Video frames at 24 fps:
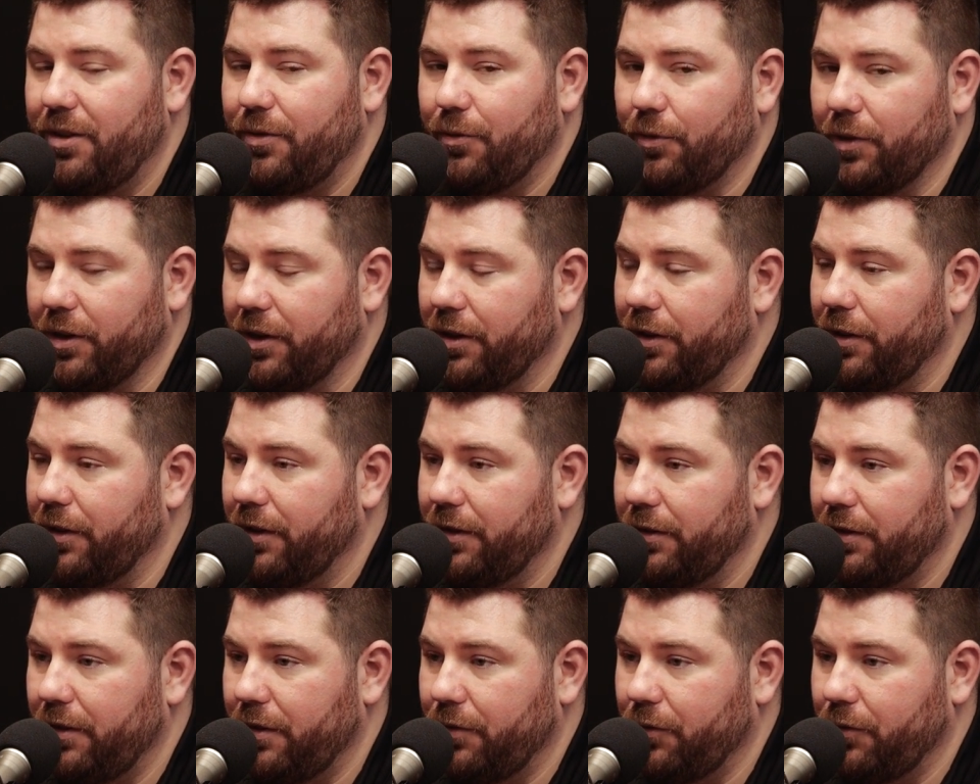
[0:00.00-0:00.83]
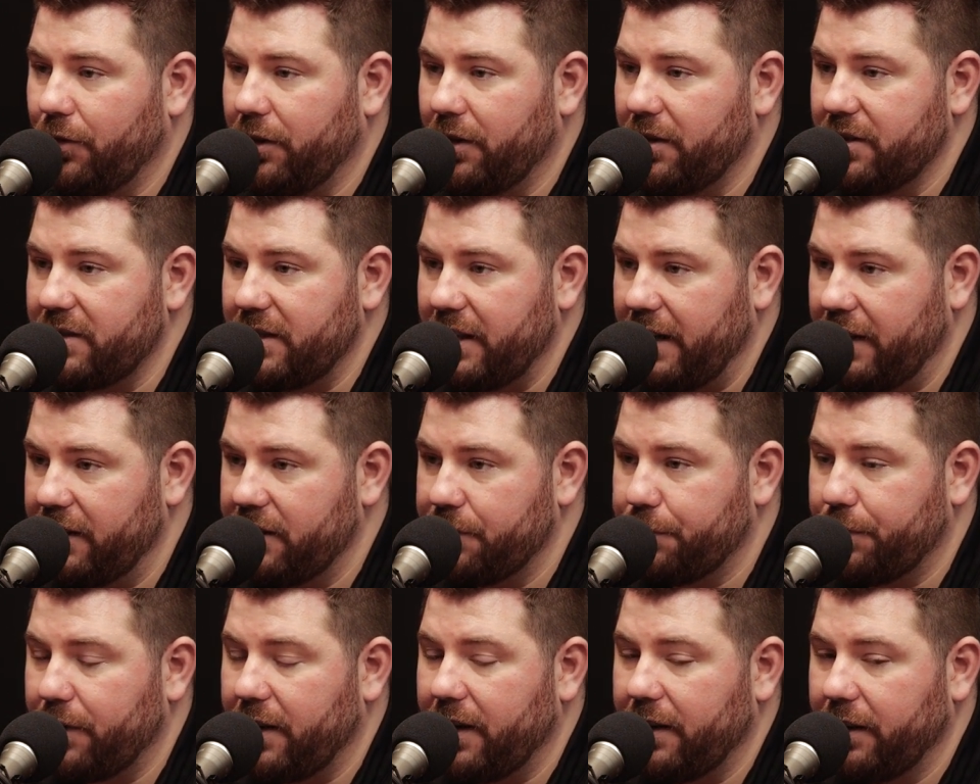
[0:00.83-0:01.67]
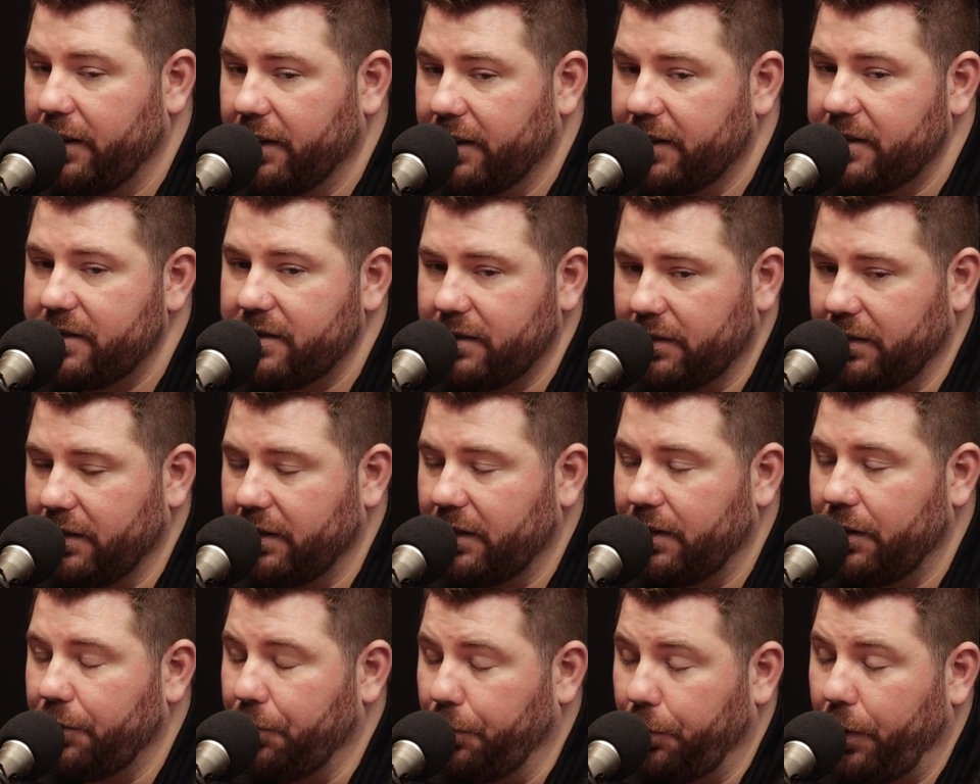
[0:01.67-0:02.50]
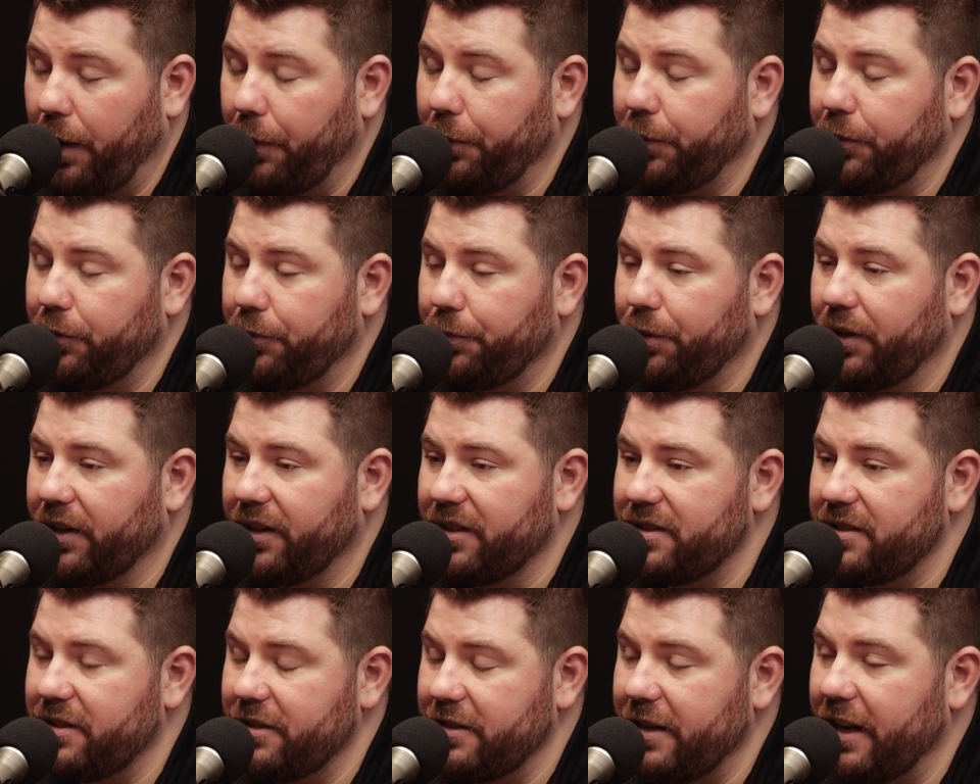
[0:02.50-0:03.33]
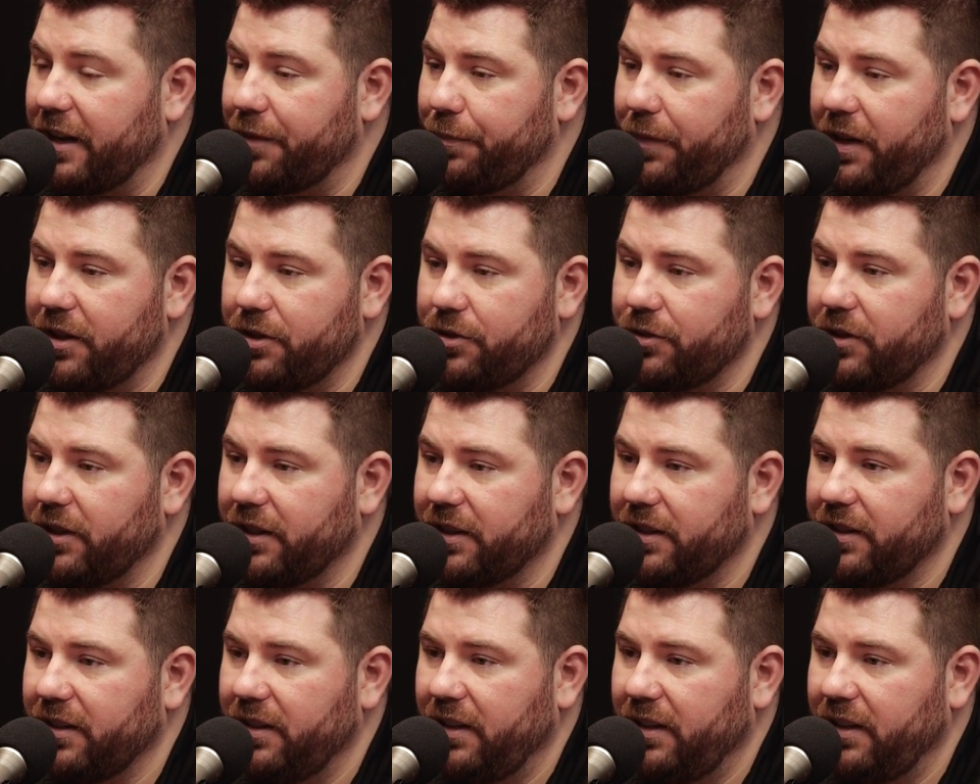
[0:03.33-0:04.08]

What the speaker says: one of the SaaS products, and it probably would bring us to TechMetric.